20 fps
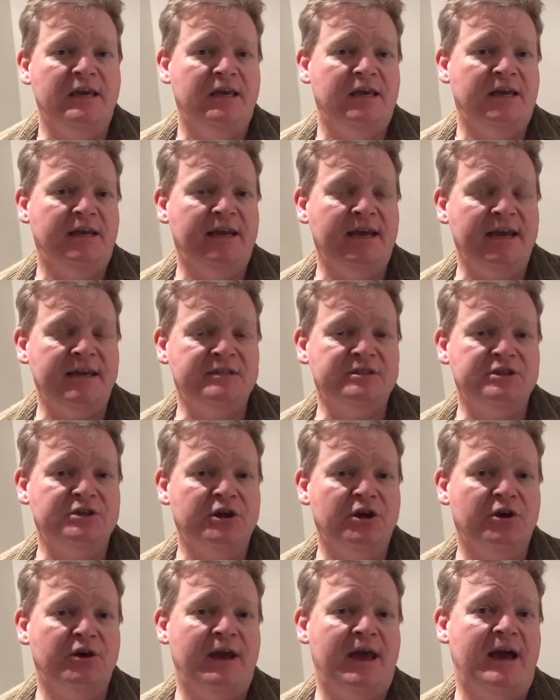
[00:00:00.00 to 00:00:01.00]
you need to
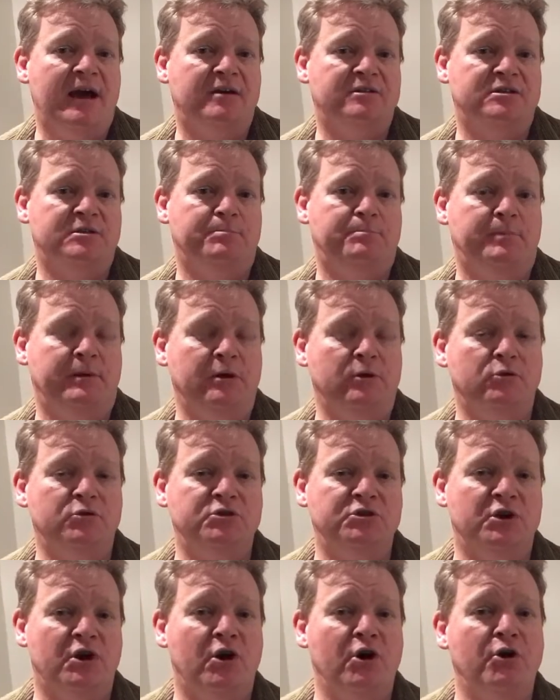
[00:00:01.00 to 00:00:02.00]
know how to
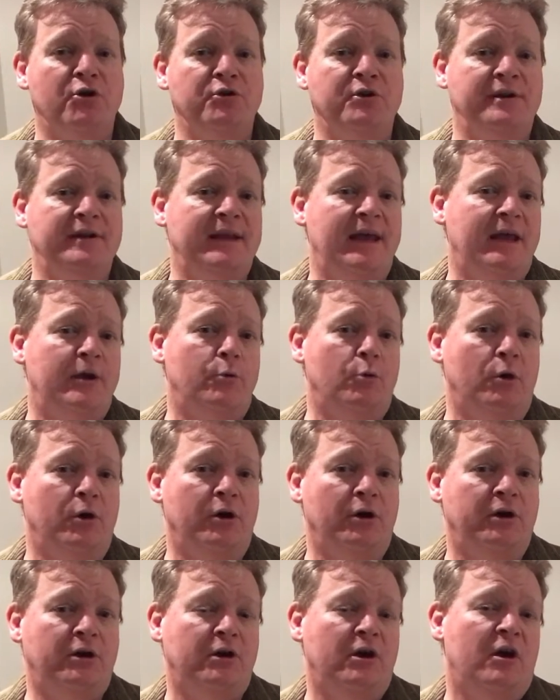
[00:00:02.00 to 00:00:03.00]
build your own
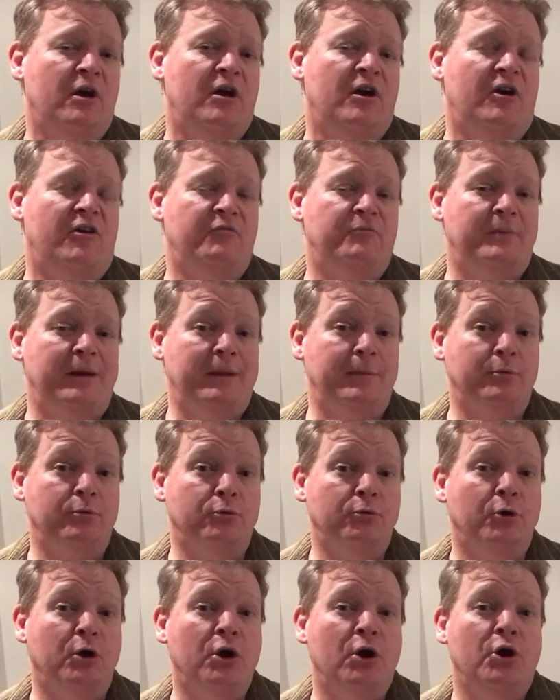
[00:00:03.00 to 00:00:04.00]
network of
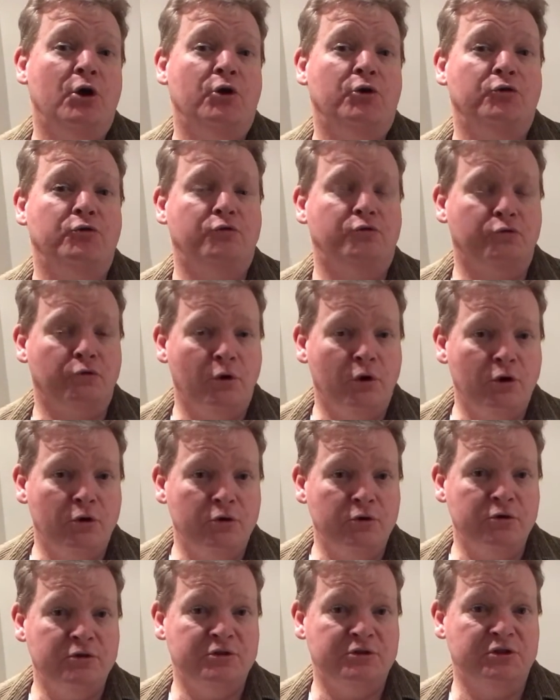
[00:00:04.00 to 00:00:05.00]
people who
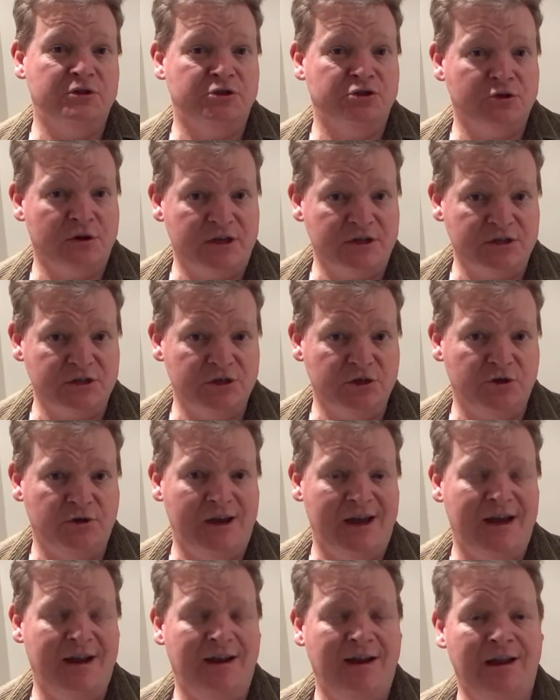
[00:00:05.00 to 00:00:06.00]
grow to trust you
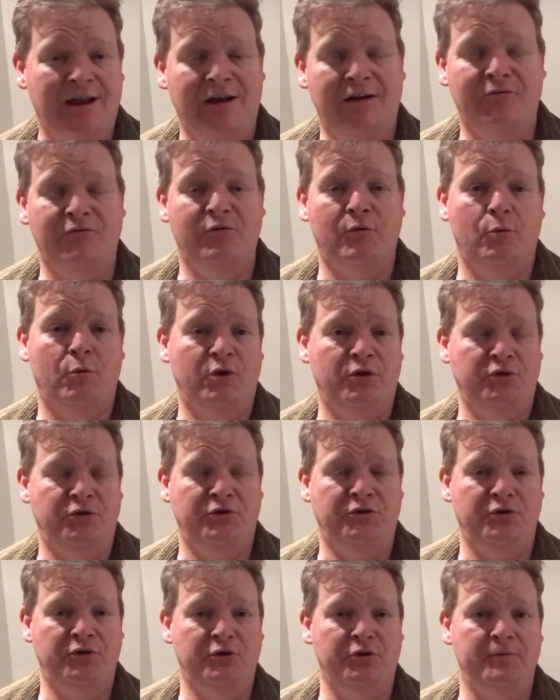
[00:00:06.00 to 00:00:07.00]
and love what you
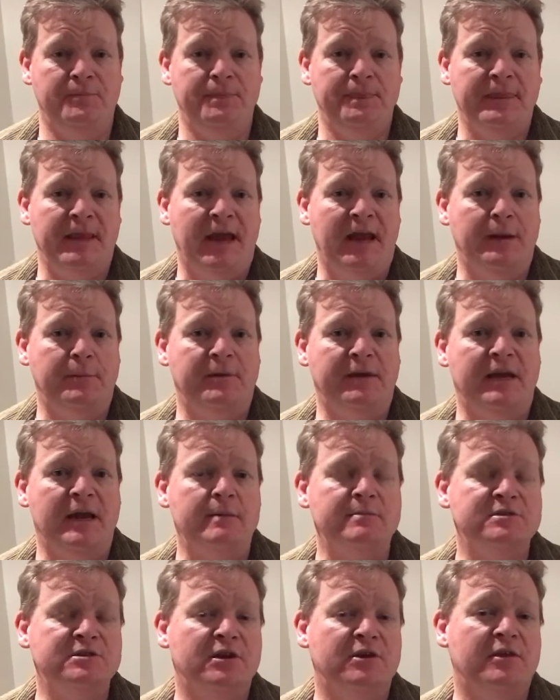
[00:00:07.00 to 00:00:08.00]
do. And it
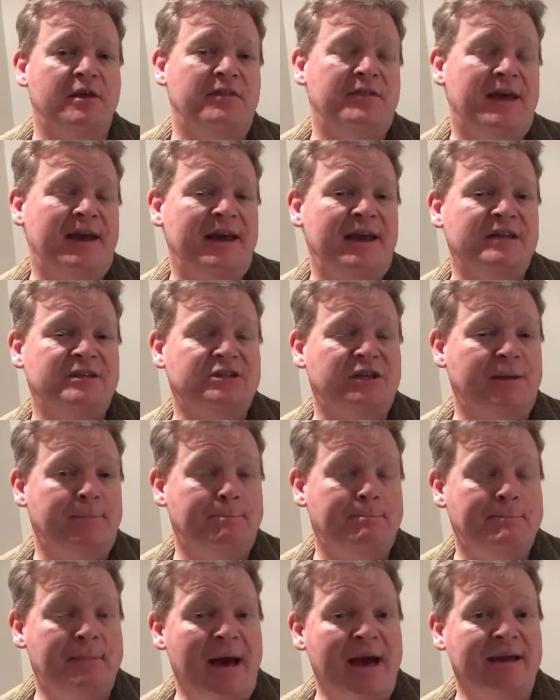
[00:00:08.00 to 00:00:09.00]
becomes so that they actually
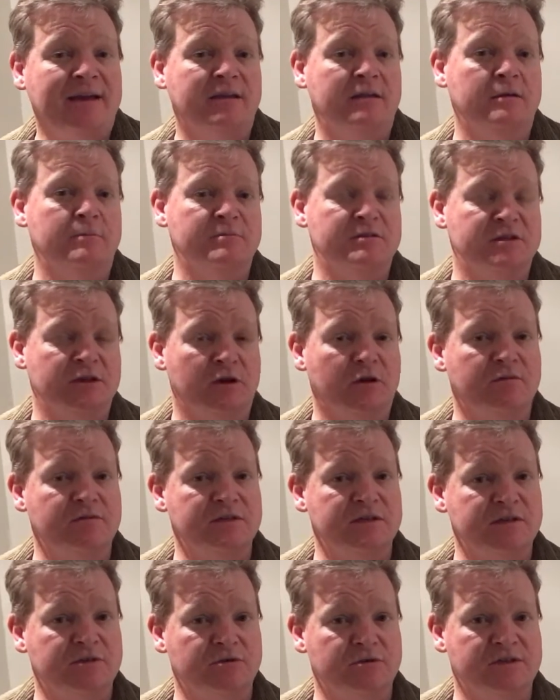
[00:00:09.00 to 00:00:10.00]
back themselves
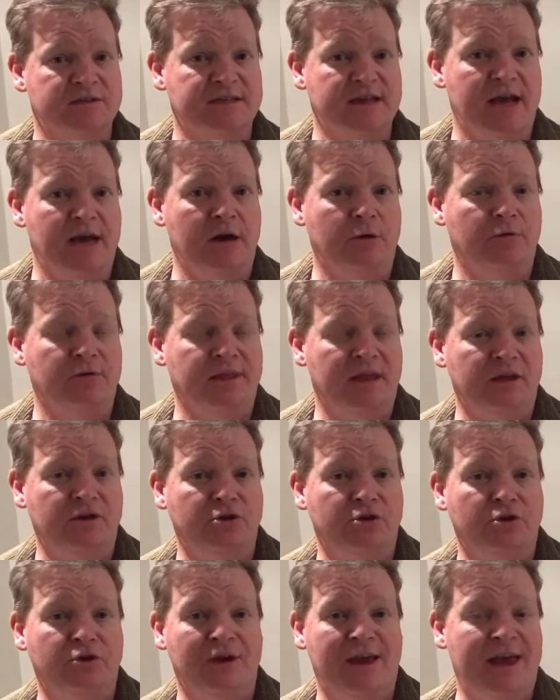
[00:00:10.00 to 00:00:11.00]
into a sale without
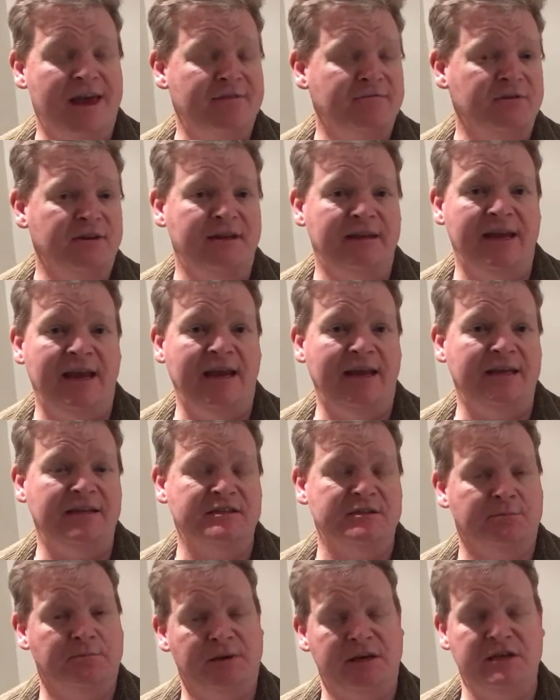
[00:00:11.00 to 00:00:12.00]
you ever needing
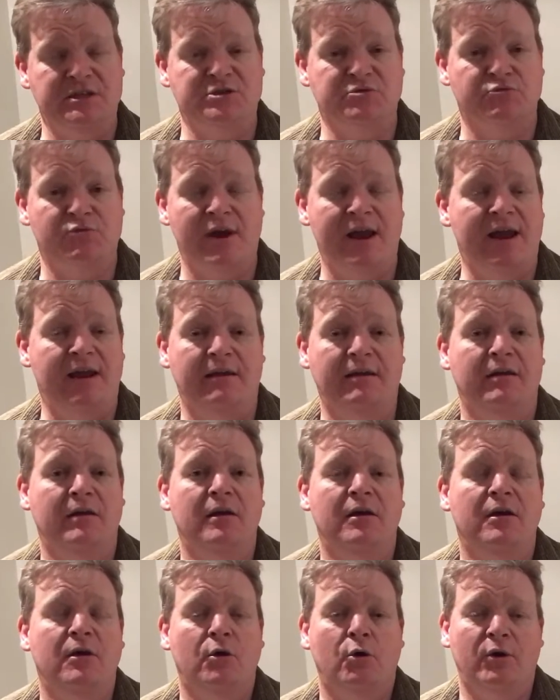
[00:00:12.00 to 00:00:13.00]
to pitch, rant,
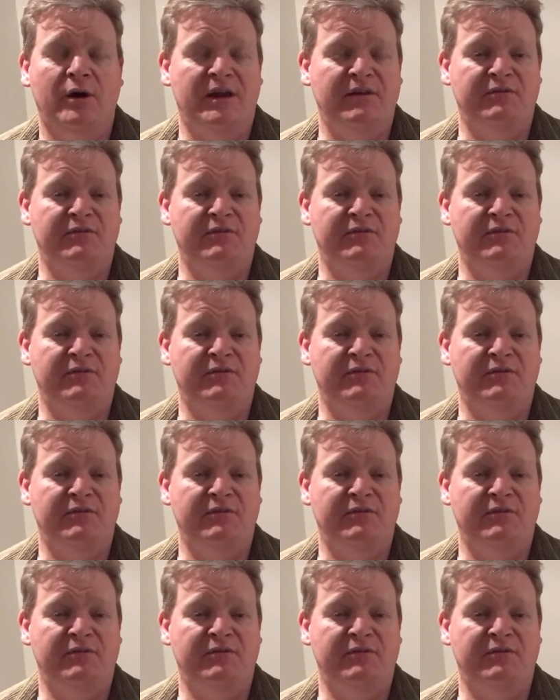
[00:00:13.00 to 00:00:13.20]
or